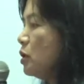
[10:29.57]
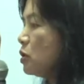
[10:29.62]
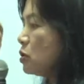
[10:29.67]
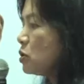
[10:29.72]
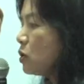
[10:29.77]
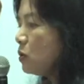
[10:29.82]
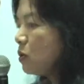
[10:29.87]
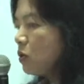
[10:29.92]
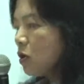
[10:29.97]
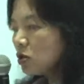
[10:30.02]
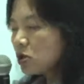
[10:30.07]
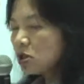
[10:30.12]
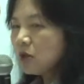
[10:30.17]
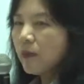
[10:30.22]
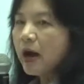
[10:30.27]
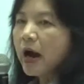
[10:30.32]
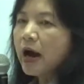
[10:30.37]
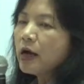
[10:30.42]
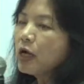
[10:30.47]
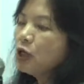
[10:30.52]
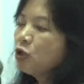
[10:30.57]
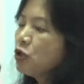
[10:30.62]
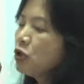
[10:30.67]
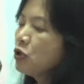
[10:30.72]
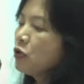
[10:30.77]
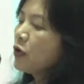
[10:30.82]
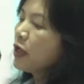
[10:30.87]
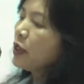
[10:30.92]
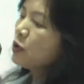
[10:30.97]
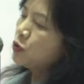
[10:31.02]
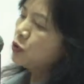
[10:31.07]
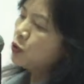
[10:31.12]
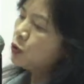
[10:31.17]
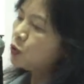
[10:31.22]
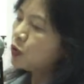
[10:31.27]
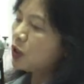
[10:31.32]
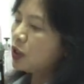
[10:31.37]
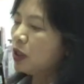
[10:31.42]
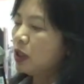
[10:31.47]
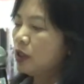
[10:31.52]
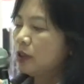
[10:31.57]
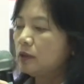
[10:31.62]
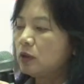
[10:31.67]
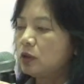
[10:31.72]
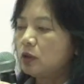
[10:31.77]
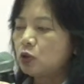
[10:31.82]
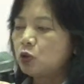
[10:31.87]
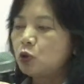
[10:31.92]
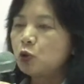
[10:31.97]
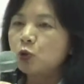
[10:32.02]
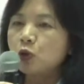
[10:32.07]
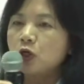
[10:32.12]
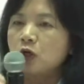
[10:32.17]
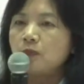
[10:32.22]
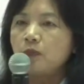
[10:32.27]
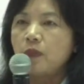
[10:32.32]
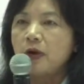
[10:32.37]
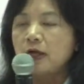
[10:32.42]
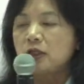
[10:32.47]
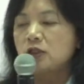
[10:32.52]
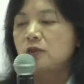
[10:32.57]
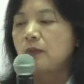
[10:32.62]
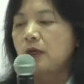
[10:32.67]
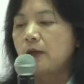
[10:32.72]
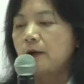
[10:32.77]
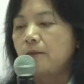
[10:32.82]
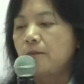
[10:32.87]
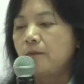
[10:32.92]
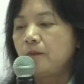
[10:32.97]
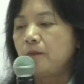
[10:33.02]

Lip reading: So lots of ion generated to the plasma.